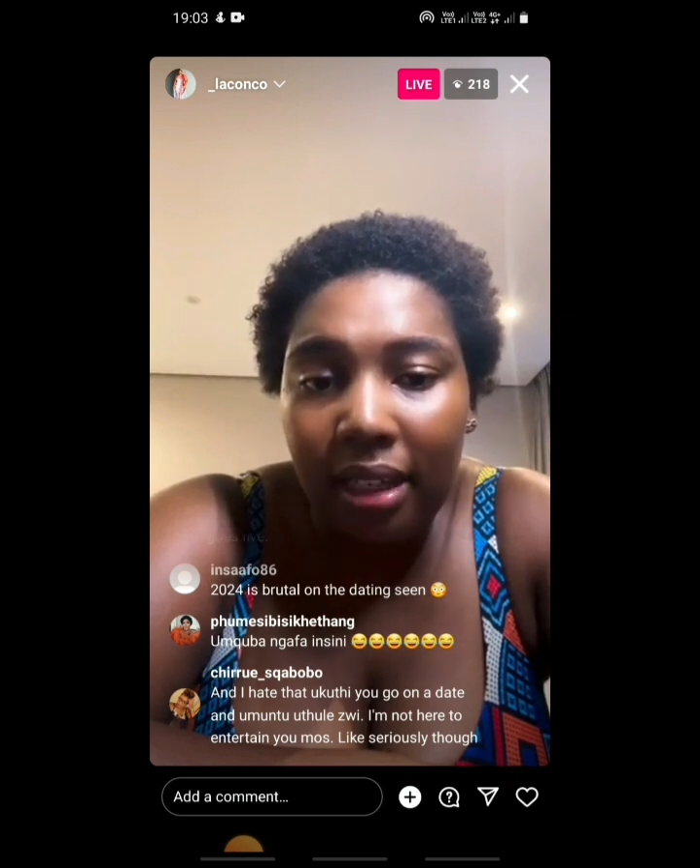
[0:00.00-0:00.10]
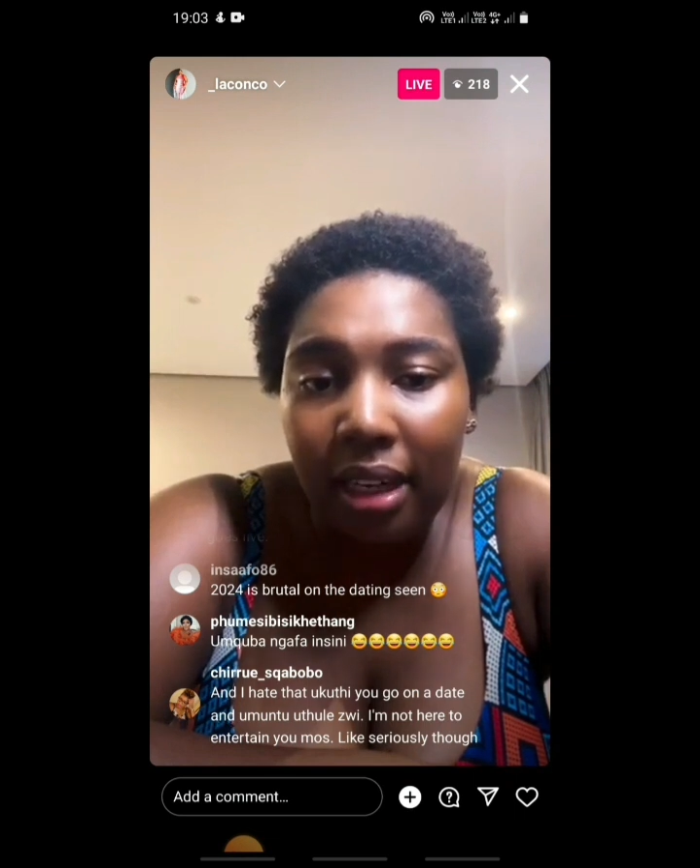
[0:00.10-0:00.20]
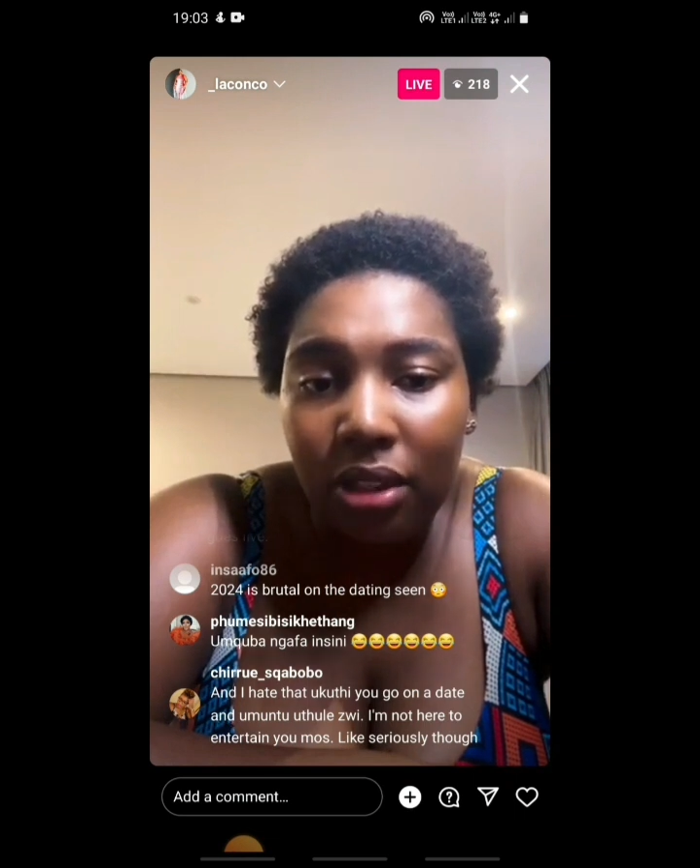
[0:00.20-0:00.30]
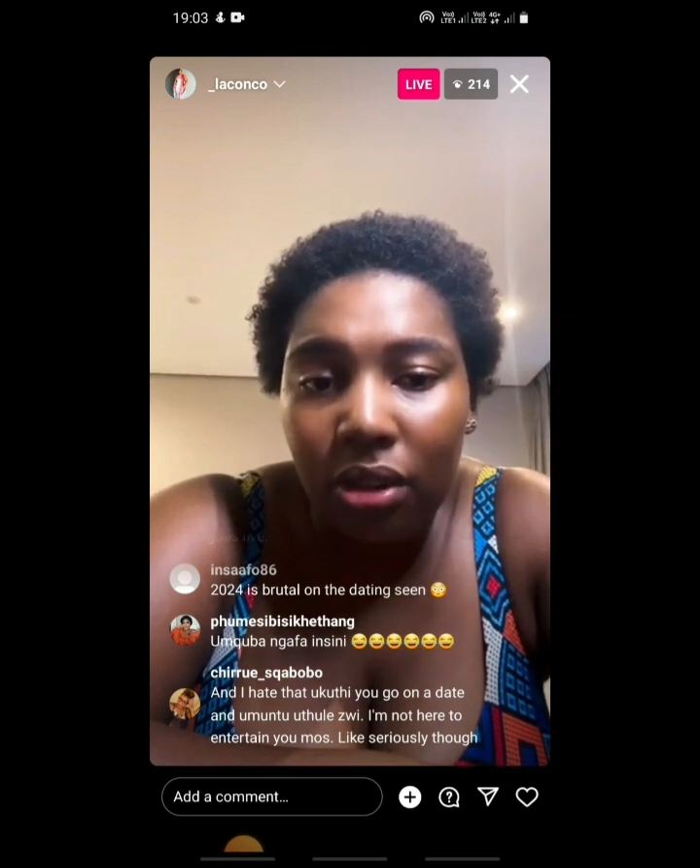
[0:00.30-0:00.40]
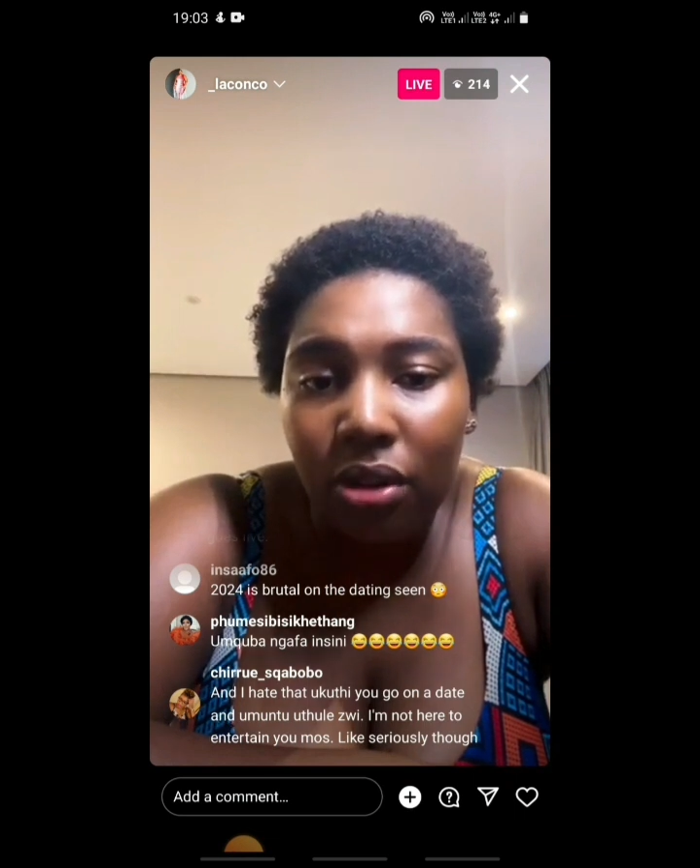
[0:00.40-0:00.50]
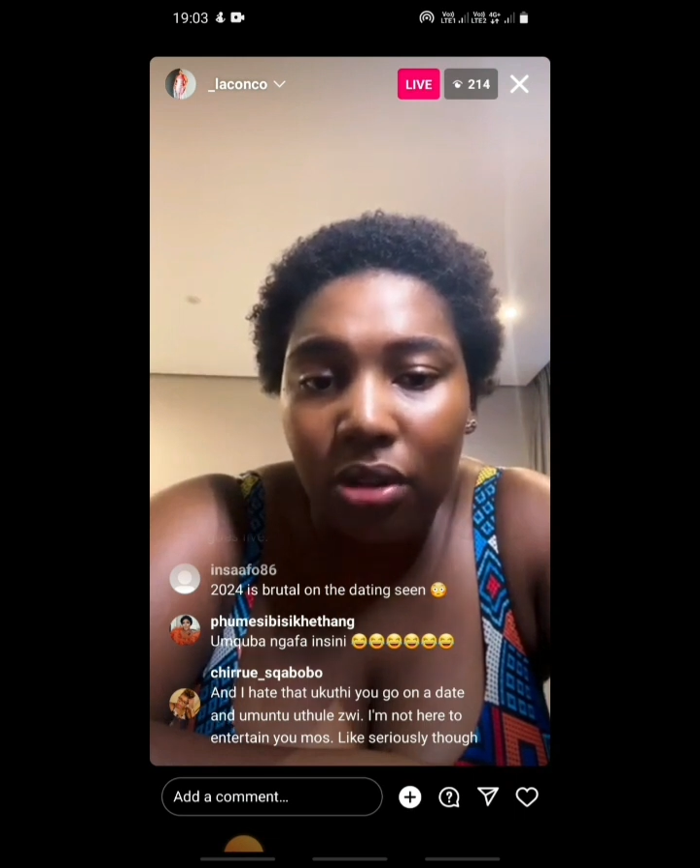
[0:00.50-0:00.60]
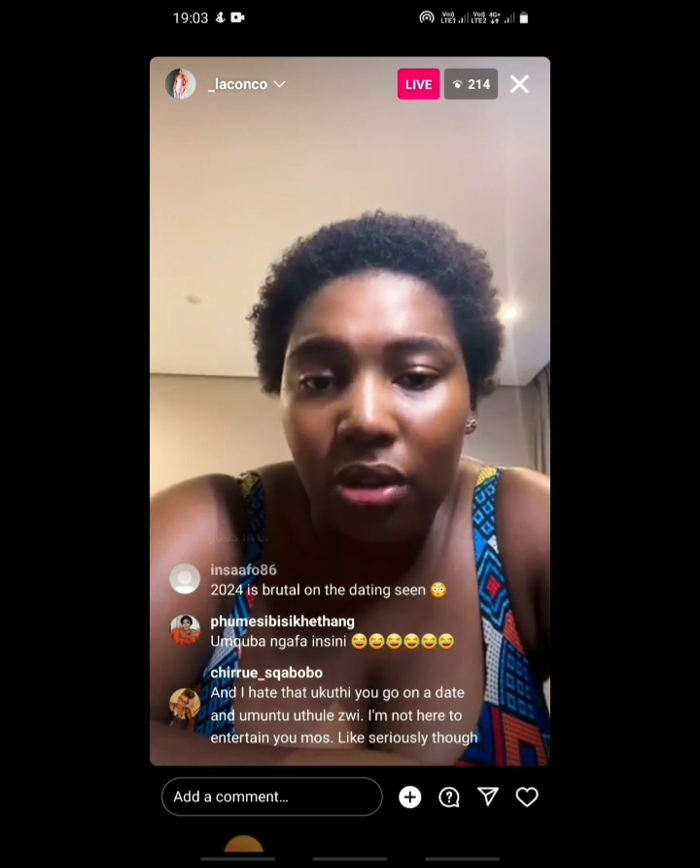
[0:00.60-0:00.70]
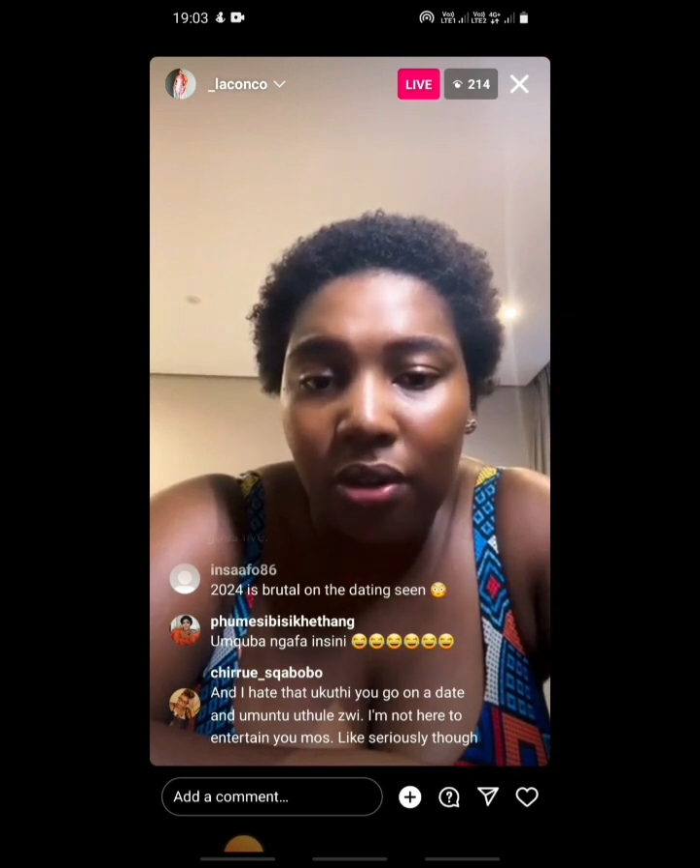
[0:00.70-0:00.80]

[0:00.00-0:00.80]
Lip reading: iqiniso because